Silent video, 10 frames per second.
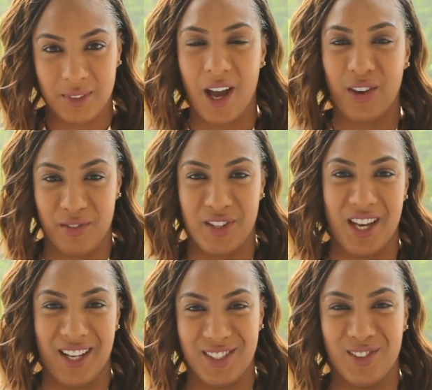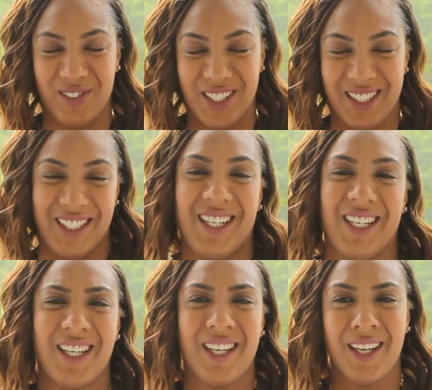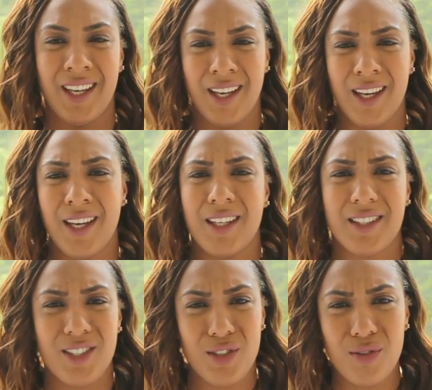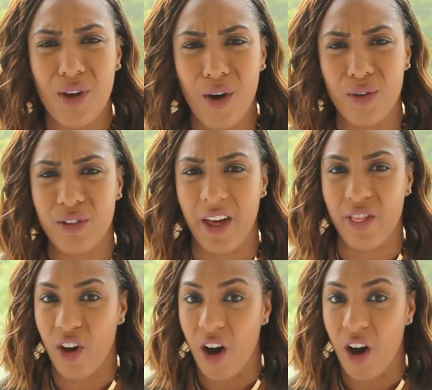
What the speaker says: I'll give you the answer, obviously. Did you know that